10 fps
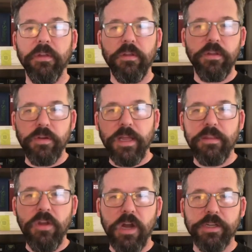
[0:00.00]
you'd get
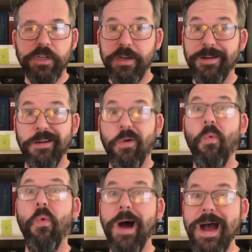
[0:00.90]
The Auctioneer.
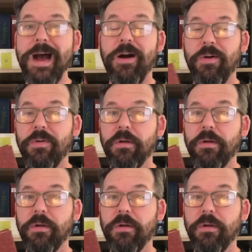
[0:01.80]
Wow!